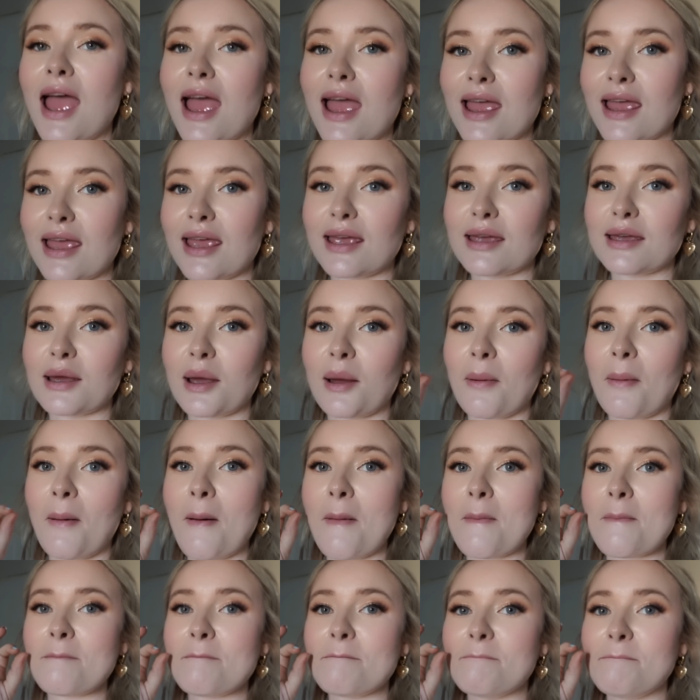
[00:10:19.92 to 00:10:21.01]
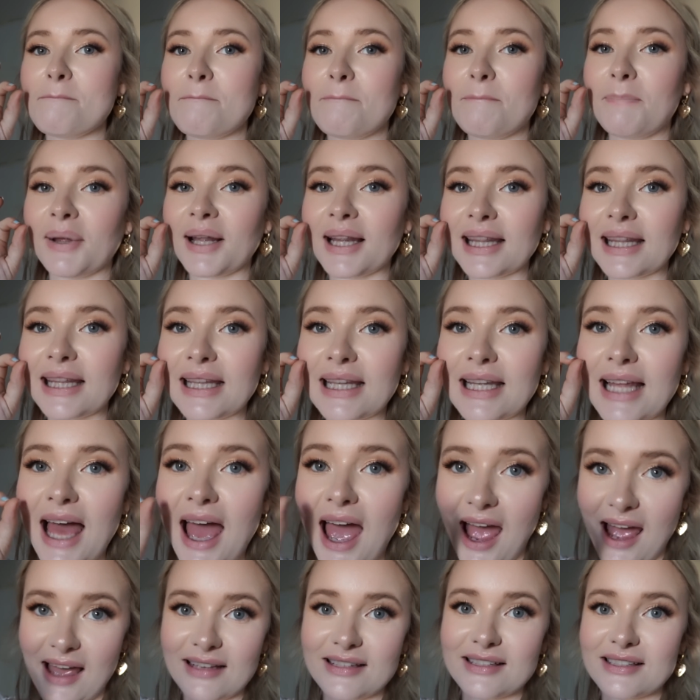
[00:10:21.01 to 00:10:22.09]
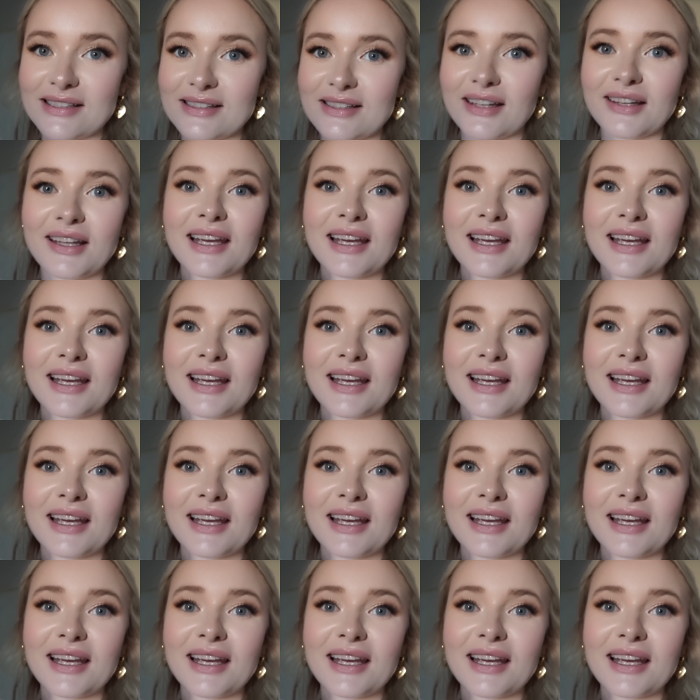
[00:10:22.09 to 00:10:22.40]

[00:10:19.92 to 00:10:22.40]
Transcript: a blast.